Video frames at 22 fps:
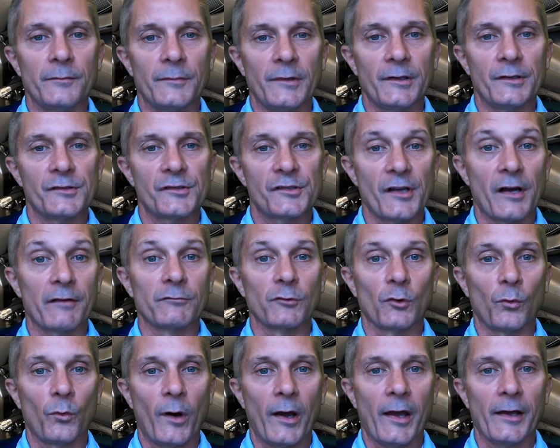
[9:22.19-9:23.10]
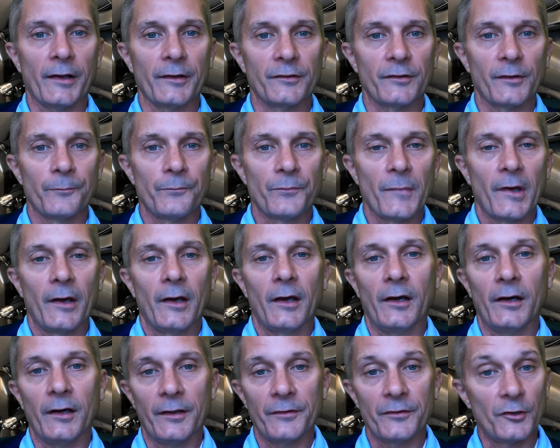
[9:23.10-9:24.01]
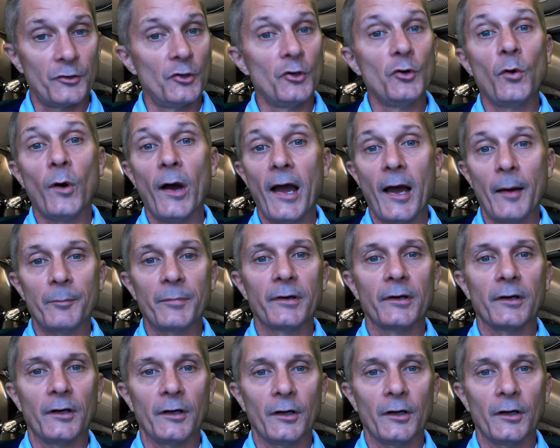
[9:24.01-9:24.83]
in several ways. The new app